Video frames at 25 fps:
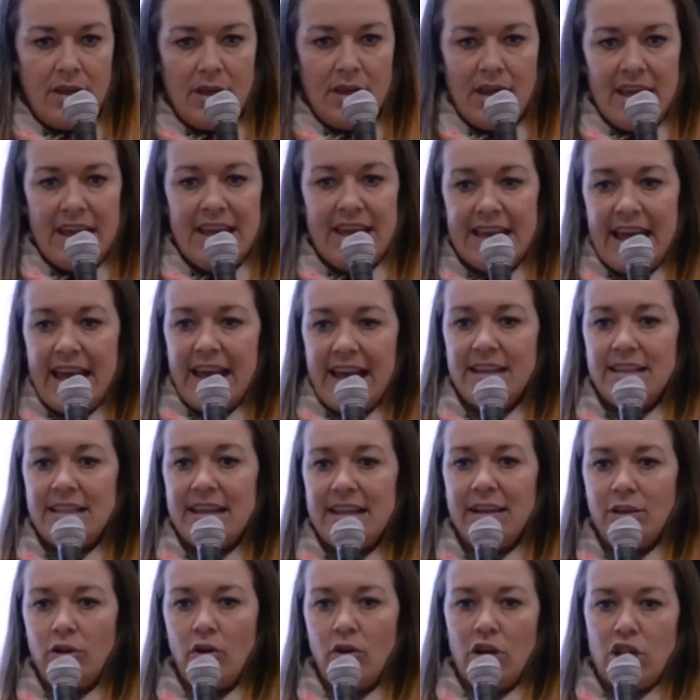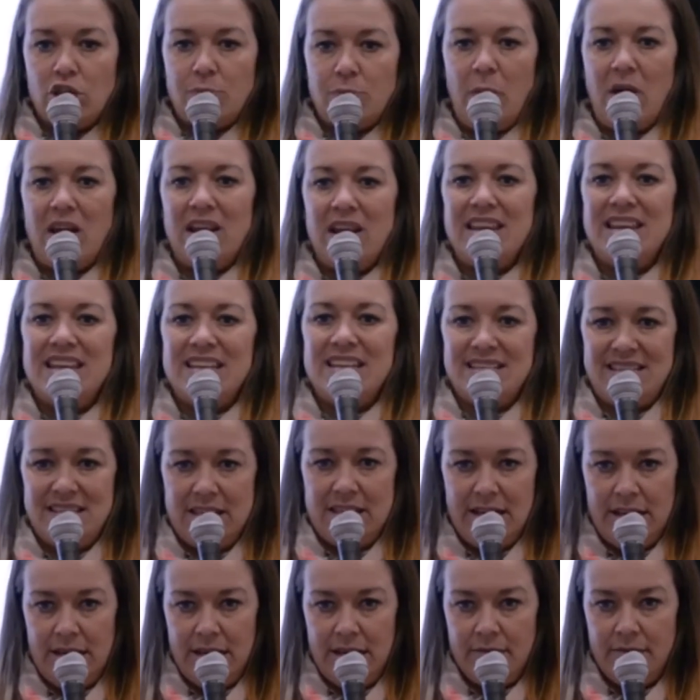He gained that knowledge by
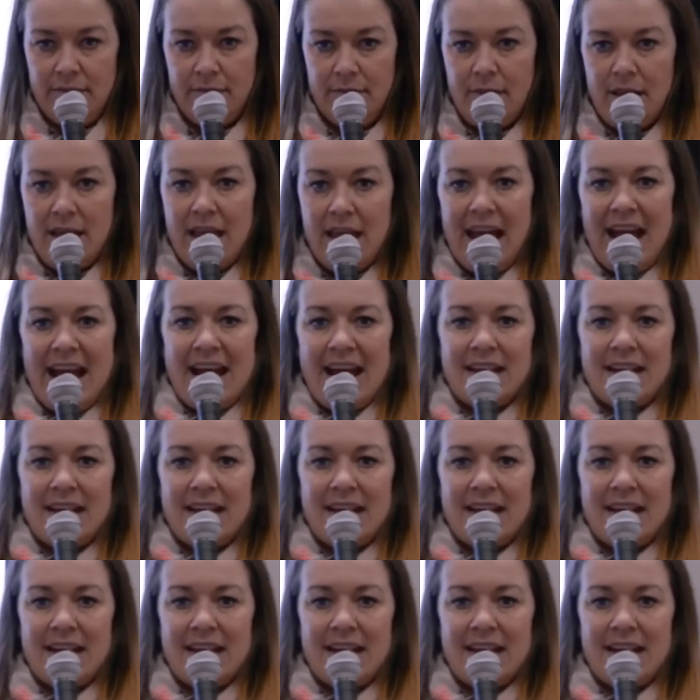listening. At